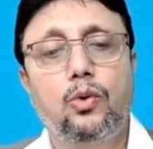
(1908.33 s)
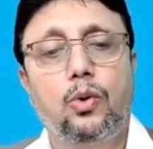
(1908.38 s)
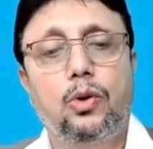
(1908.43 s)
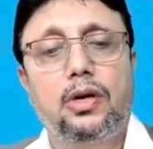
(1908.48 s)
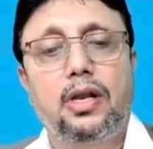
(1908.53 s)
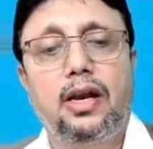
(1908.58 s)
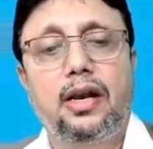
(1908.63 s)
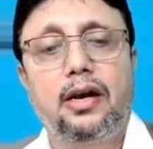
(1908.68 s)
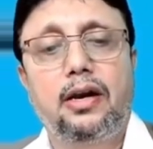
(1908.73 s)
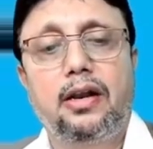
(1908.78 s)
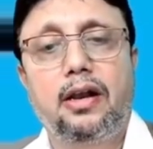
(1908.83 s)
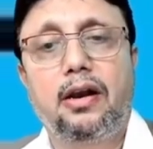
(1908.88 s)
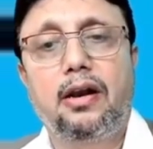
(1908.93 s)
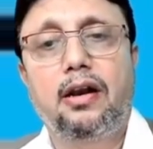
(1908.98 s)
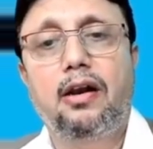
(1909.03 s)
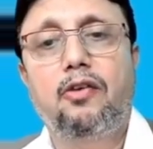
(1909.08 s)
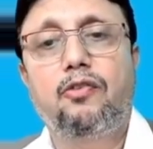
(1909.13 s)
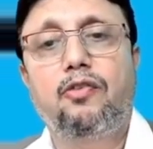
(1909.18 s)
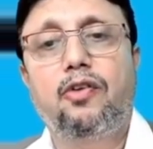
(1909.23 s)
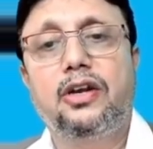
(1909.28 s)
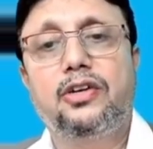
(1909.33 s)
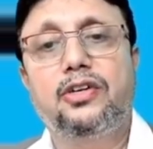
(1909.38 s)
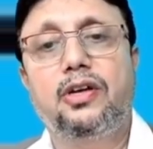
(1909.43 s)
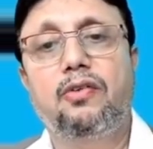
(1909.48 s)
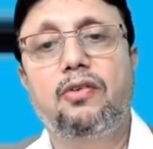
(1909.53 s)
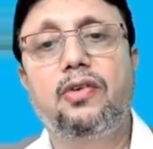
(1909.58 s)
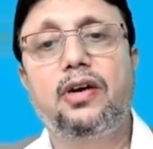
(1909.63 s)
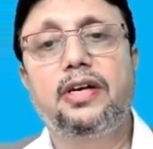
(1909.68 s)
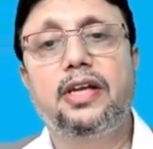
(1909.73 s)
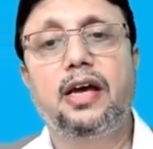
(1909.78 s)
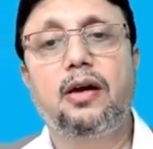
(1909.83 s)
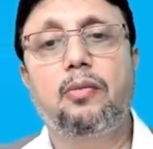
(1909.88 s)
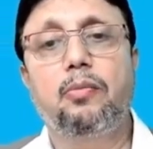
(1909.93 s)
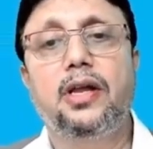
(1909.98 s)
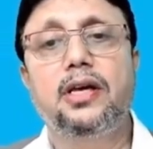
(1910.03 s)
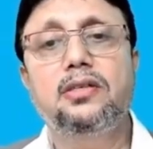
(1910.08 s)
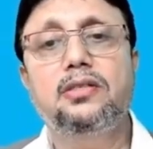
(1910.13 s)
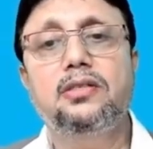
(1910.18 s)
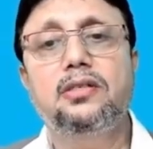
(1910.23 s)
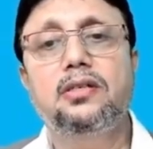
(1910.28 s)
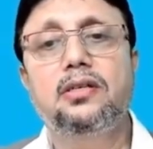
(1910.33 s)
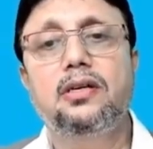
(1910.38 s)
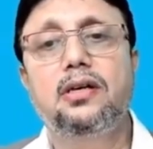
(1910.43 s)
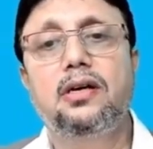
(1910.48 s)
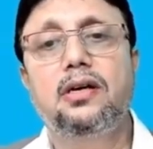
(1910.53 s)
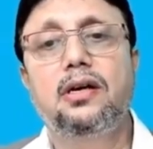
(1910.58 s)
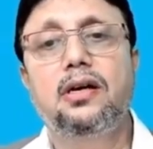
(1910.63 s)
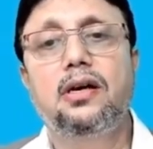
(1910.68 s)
Total internal reflection will take place.